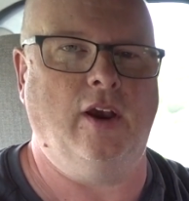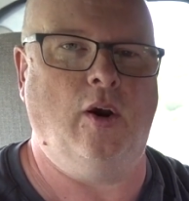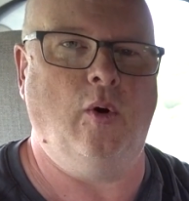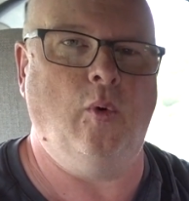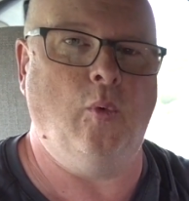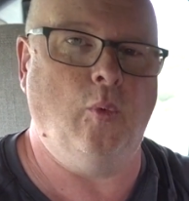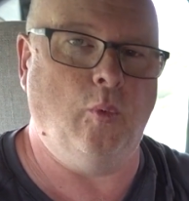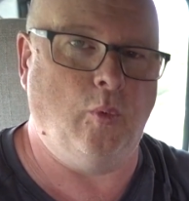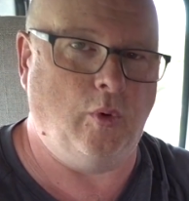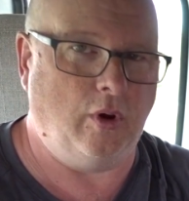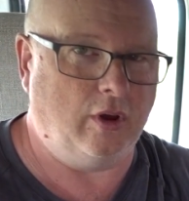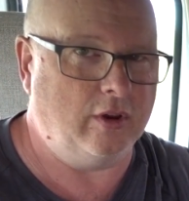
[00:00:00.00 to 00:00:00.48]

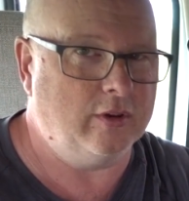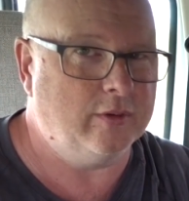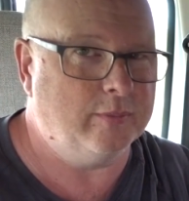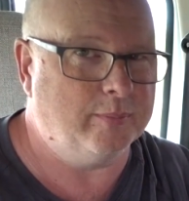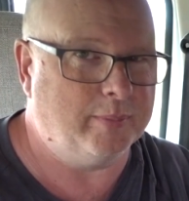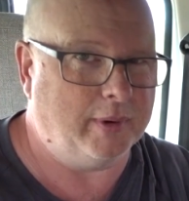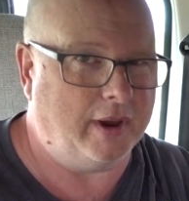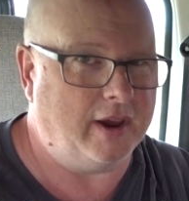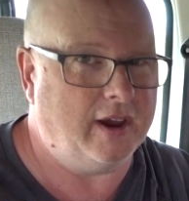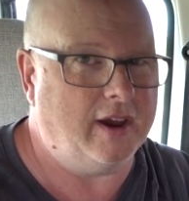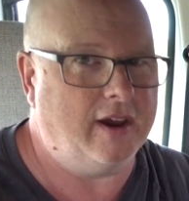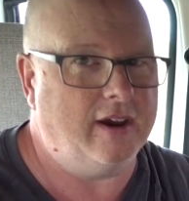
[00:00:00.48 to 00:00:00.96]
got 1
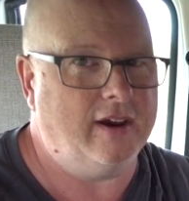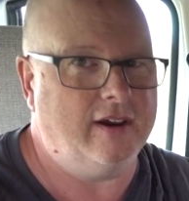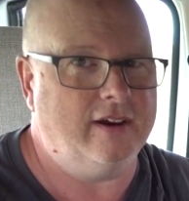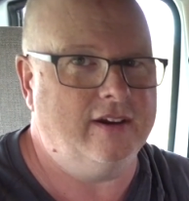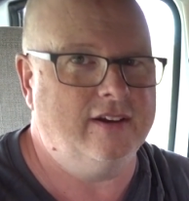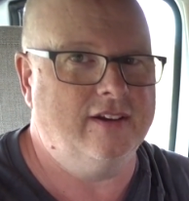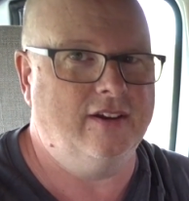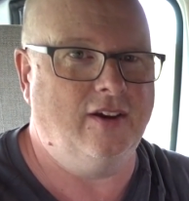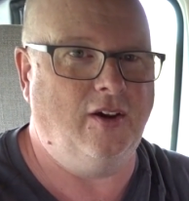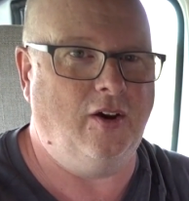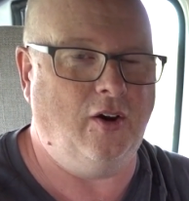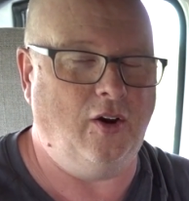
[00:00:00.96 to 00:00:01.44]
bar
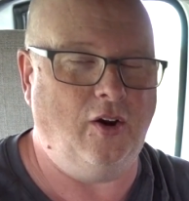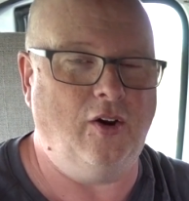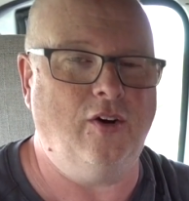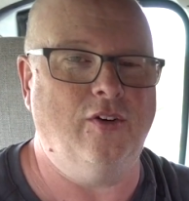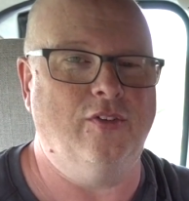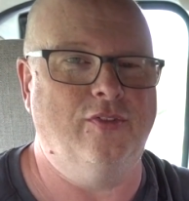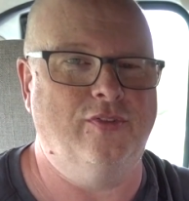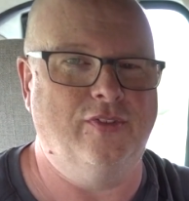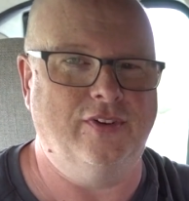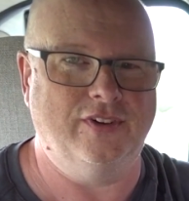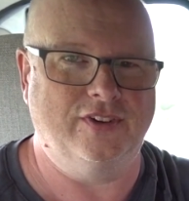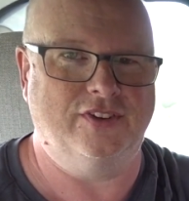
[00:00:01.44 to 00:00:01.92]

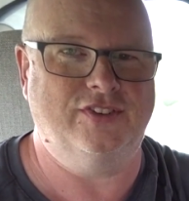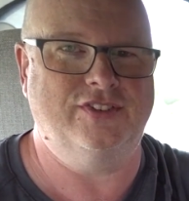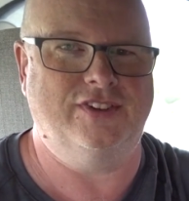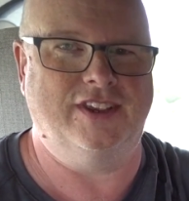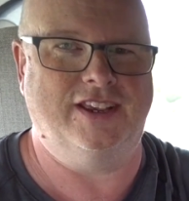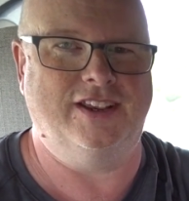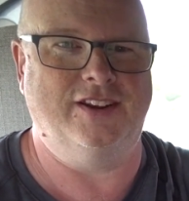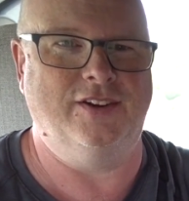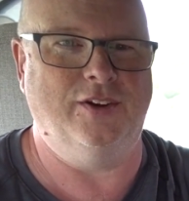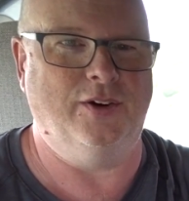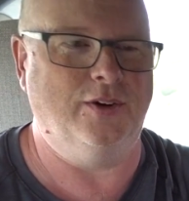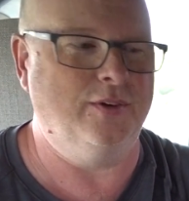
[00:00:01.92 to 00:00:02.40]
of
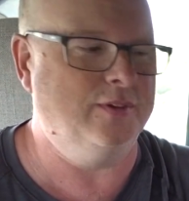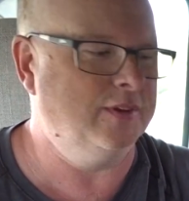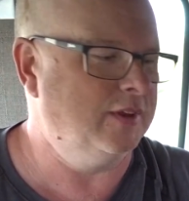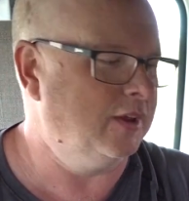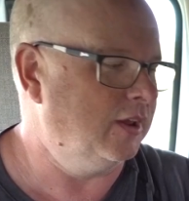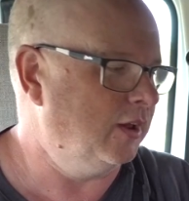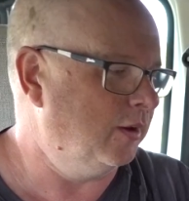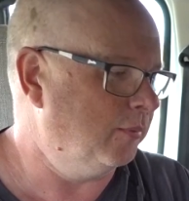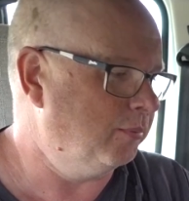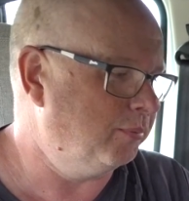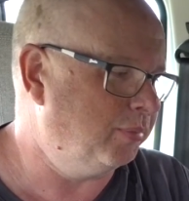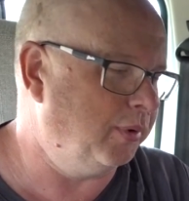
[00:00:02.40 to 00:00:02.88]
signal,
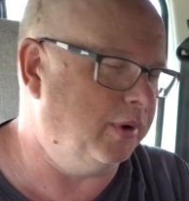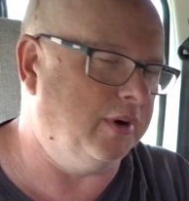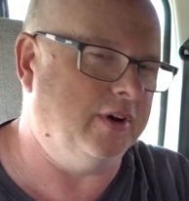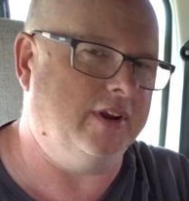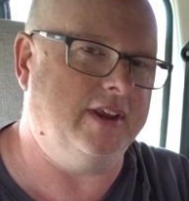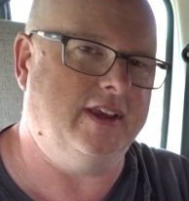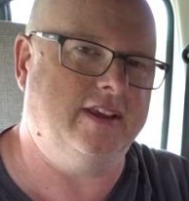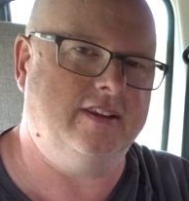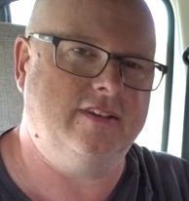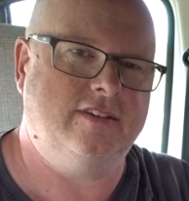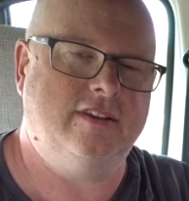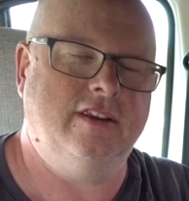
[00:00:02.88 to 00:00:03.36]

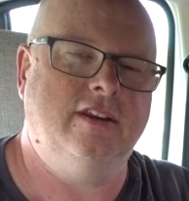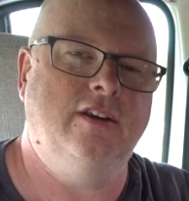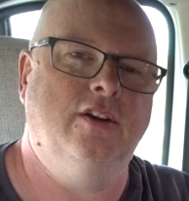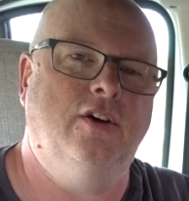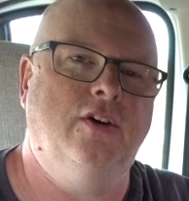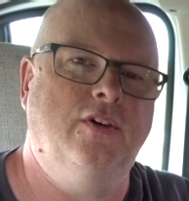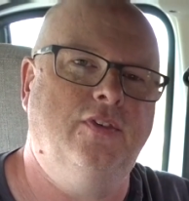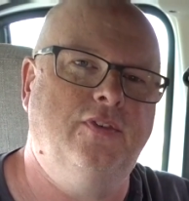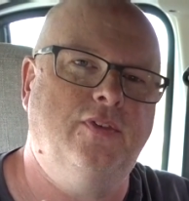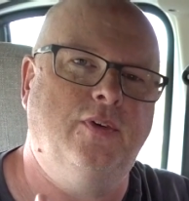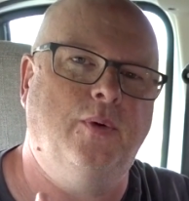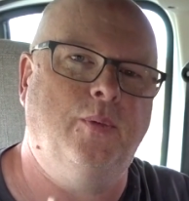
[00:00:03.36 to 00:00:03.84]
but it's
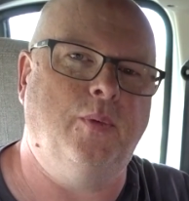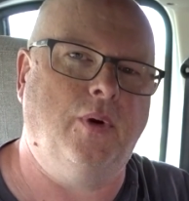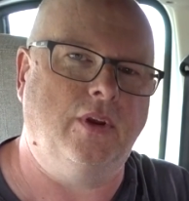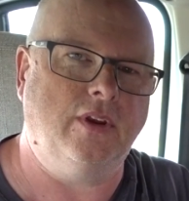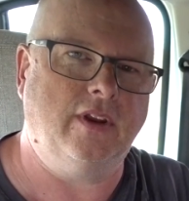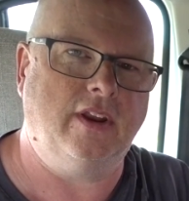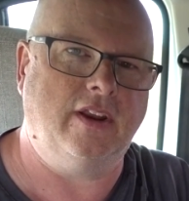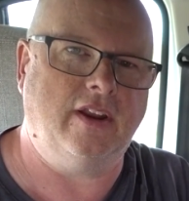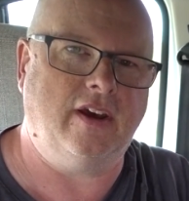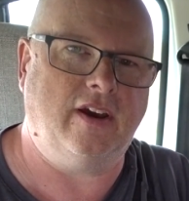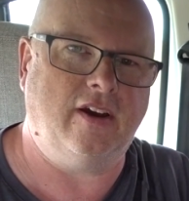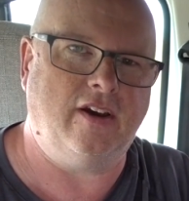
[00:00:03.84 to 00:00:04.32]
enough for
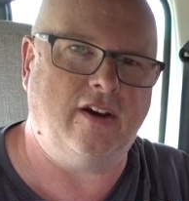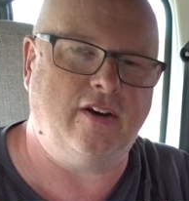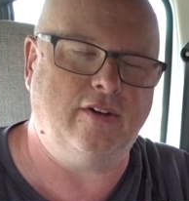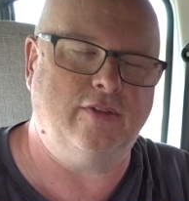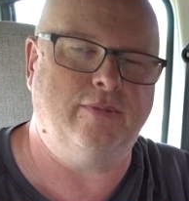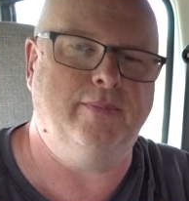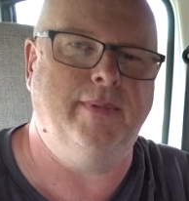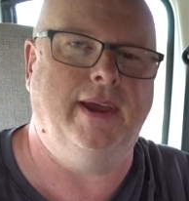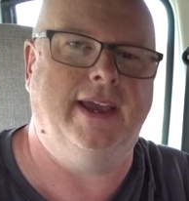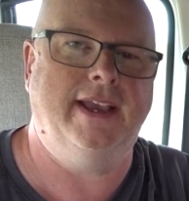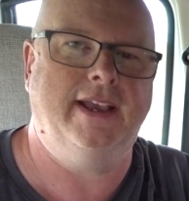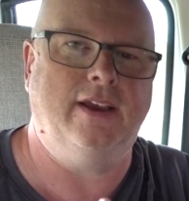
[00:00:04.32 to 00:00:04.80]

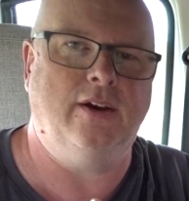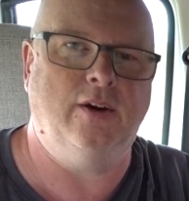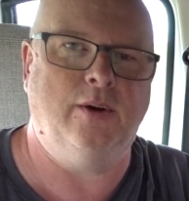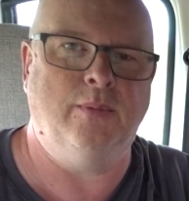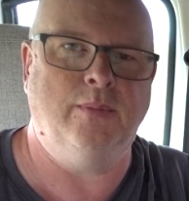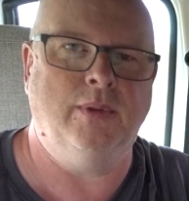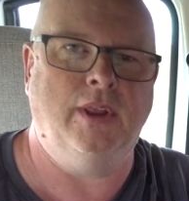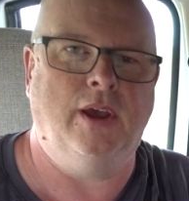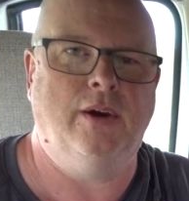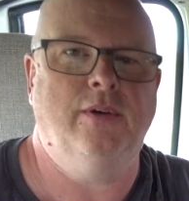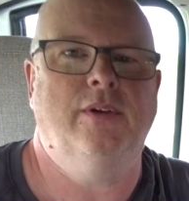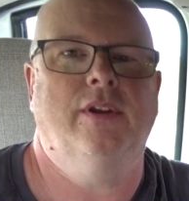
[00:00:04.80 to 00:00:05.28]
1.5 meg
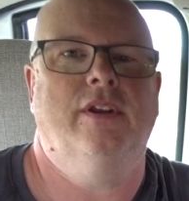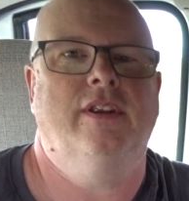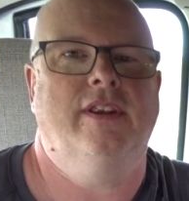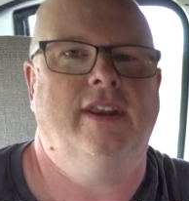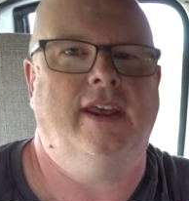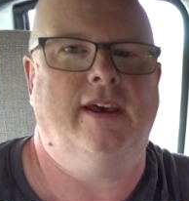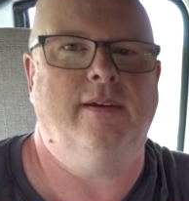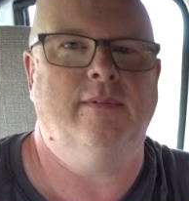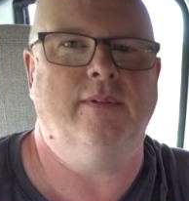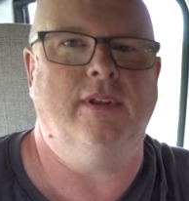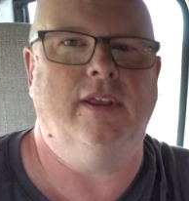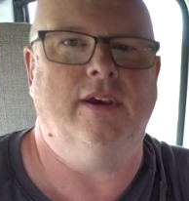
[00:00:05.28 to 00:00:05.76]
upload and
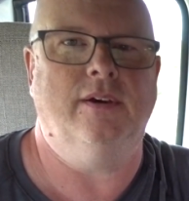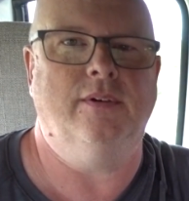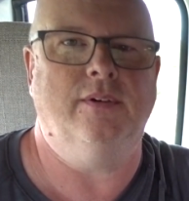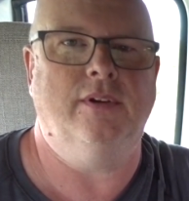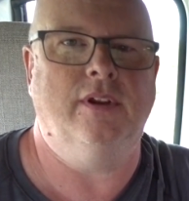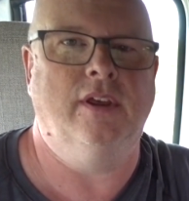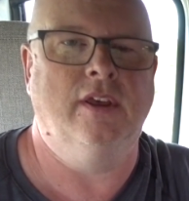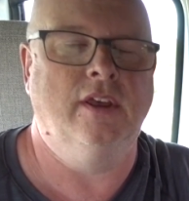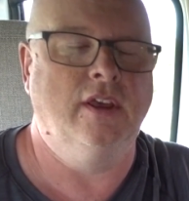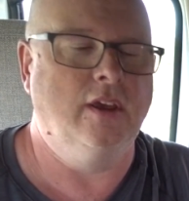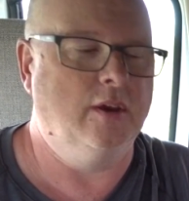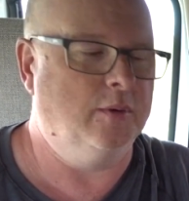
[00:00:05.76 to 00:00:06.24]

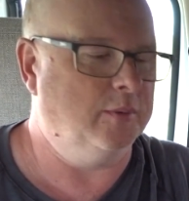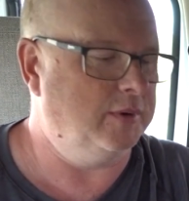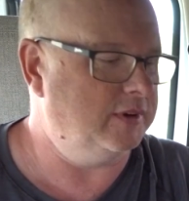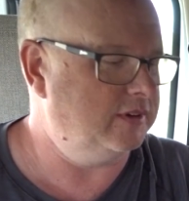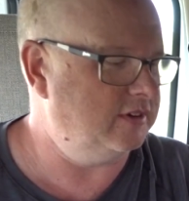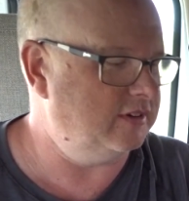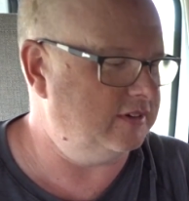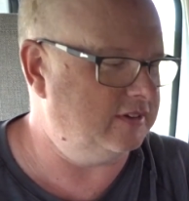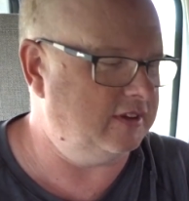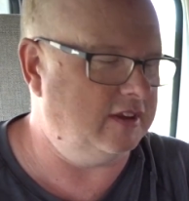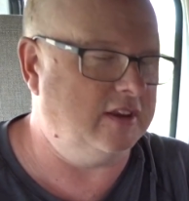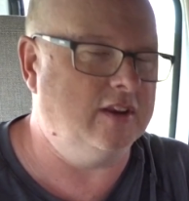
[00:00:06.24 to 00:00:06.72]
download,
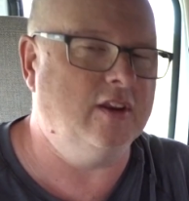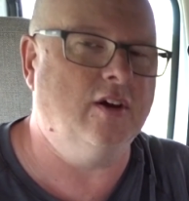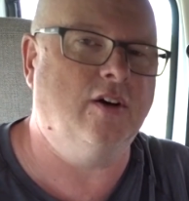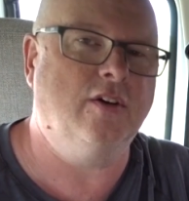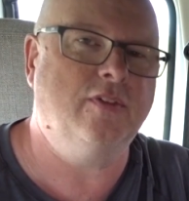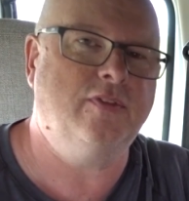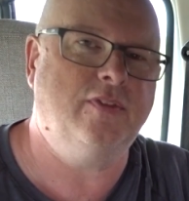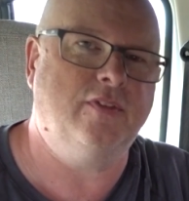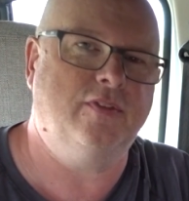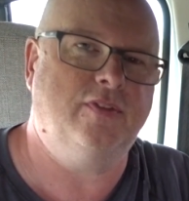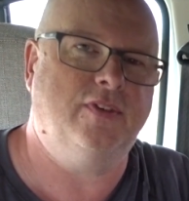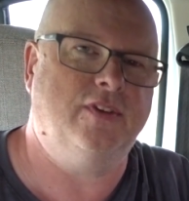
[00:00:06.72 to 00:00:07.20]
which is
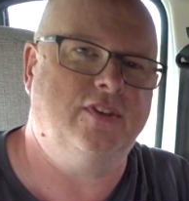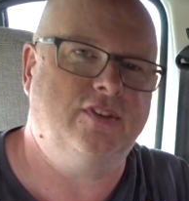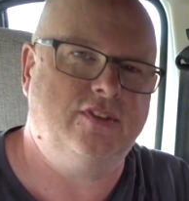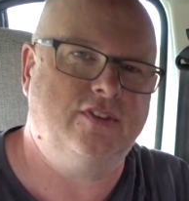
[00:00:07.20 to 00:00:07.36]
enough for